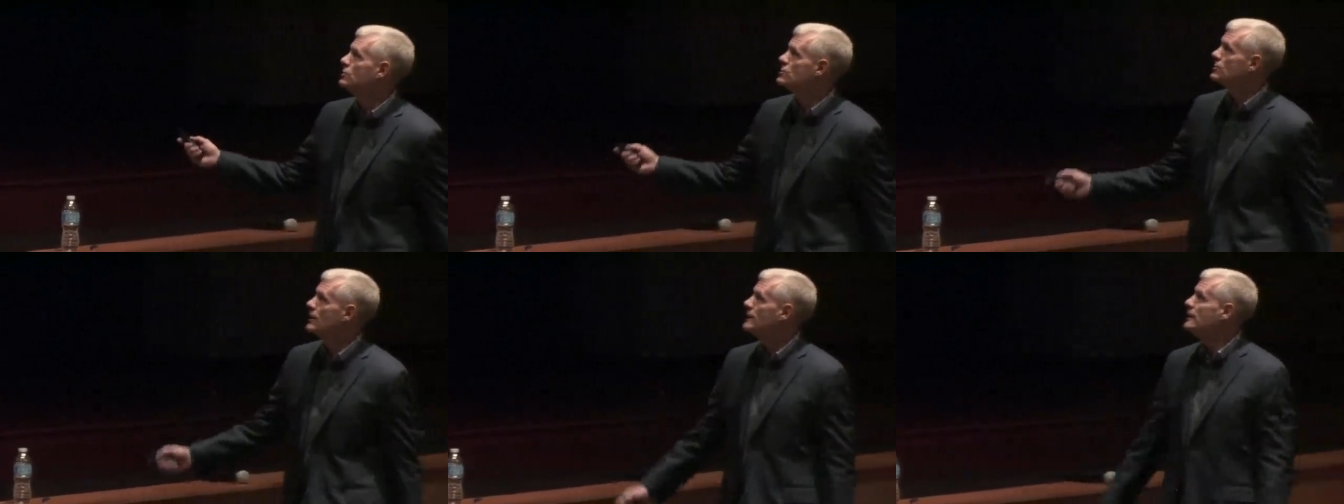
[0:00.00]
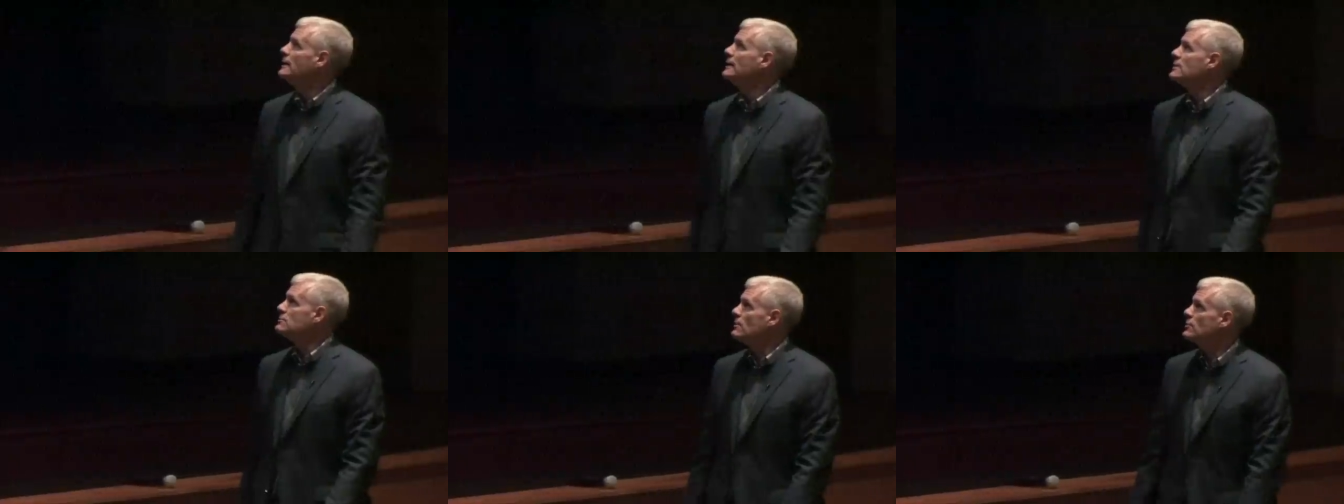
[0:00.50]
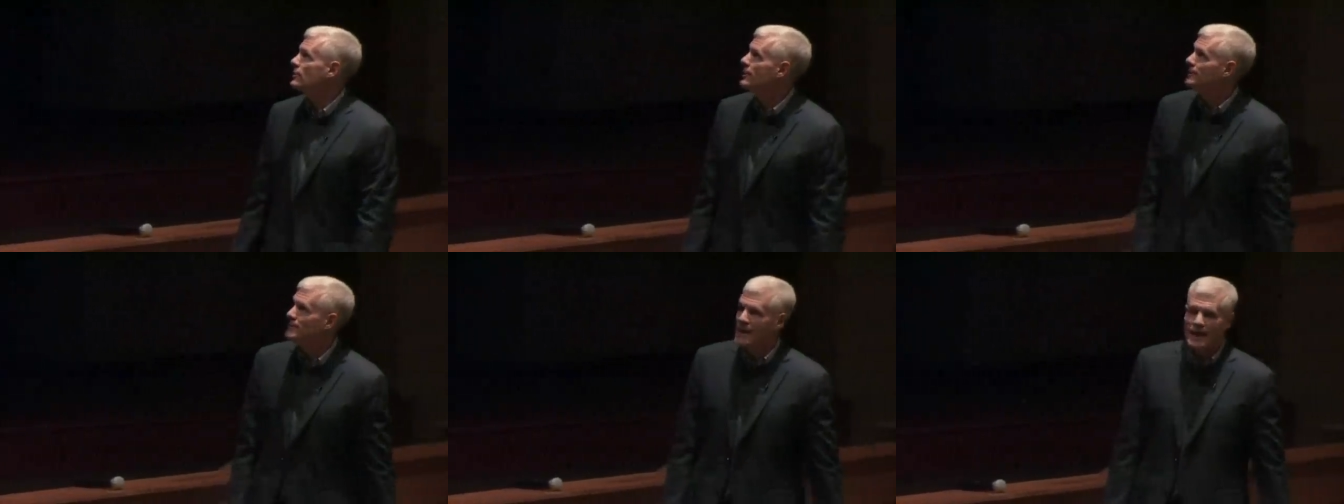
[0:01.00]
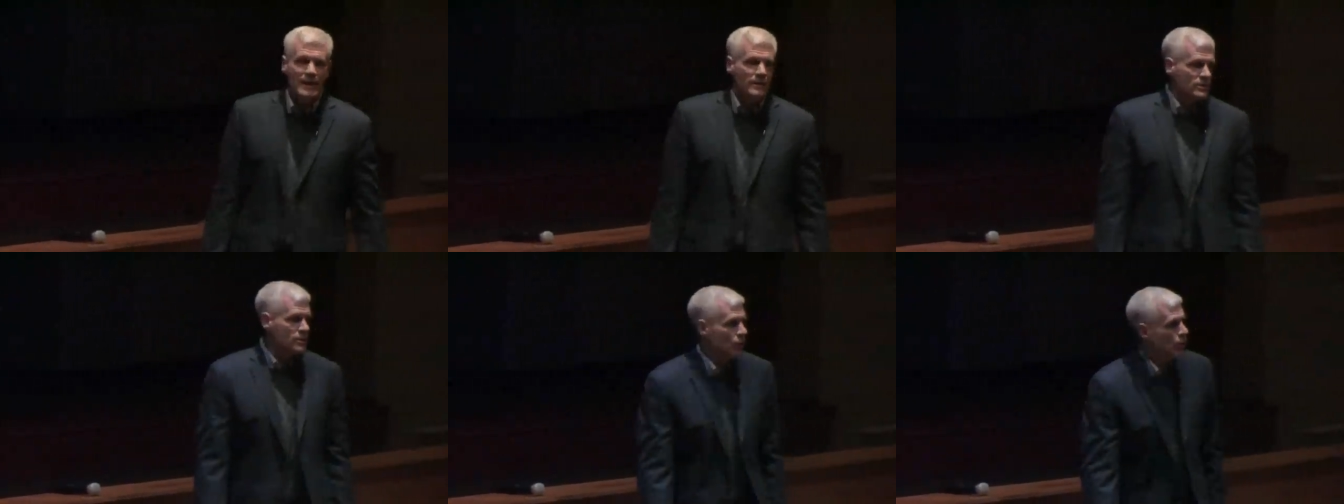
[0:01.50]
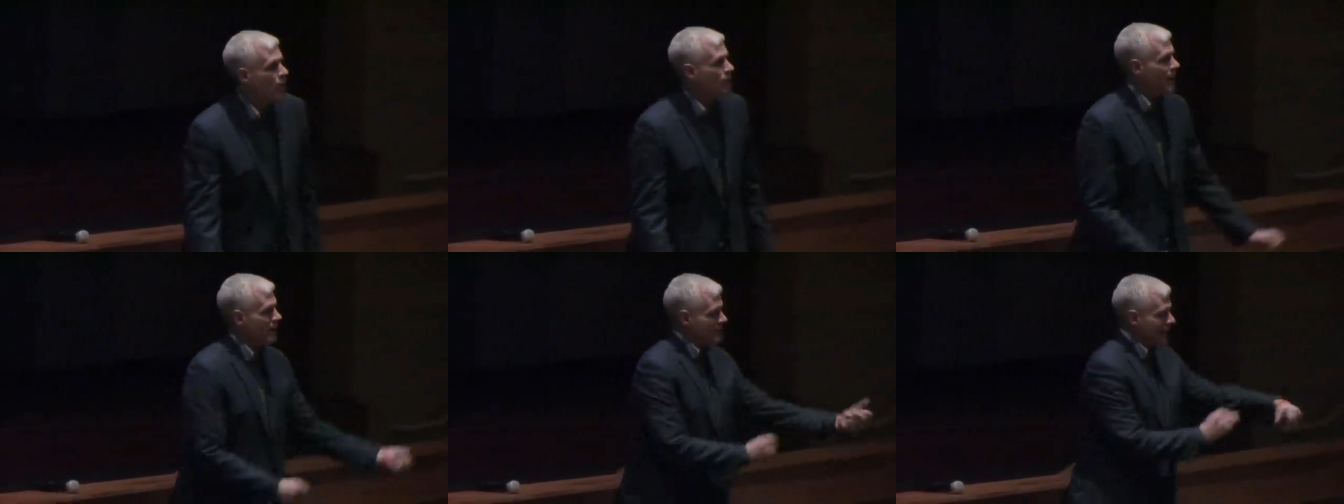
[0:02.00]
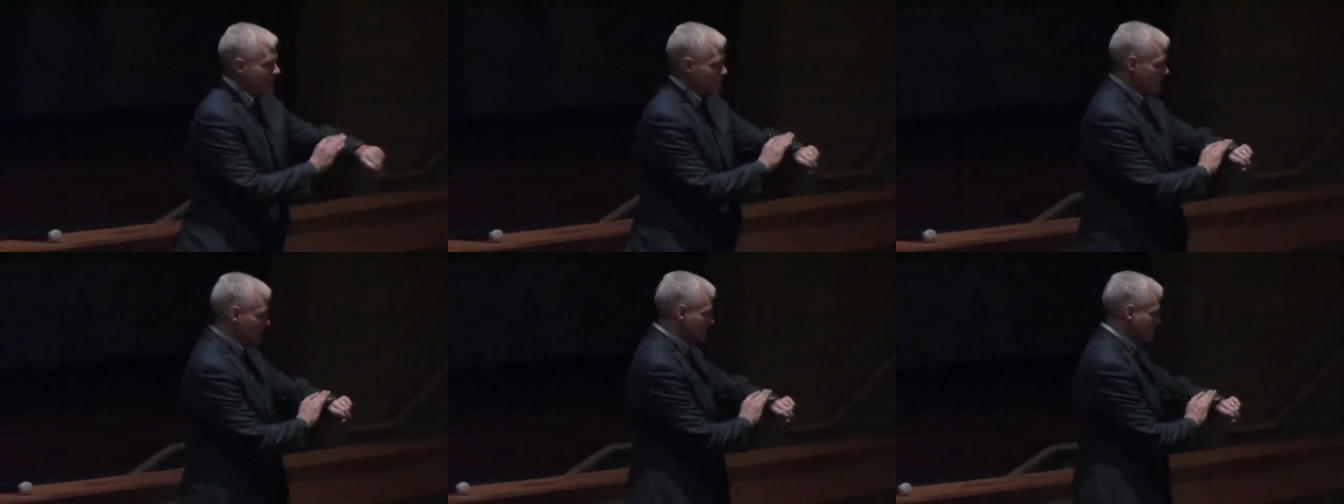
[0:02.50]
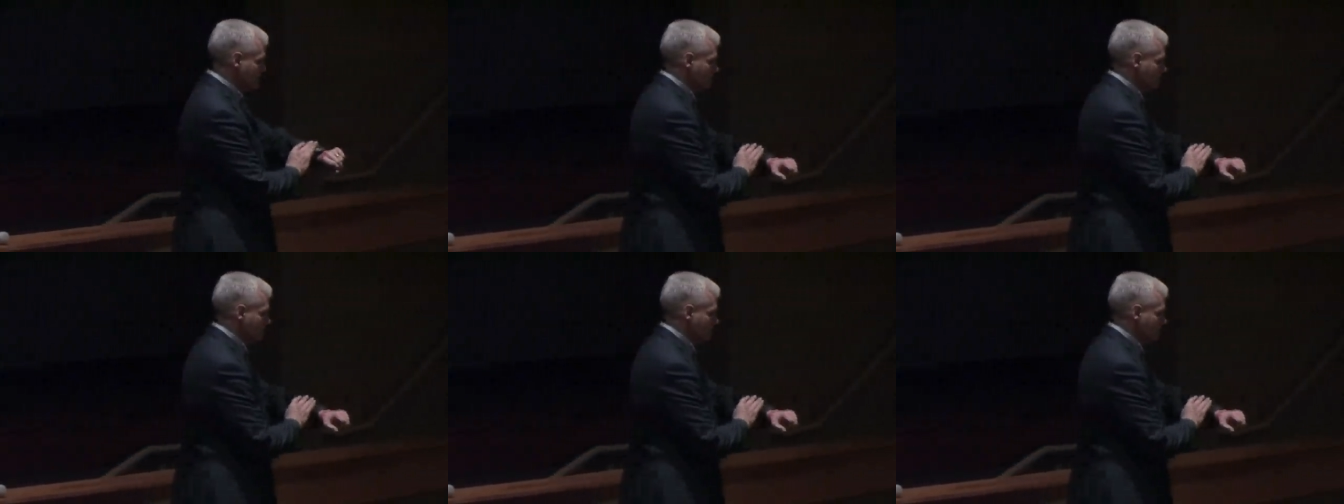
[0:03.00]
district as we went through it. This is a quote in my classroom.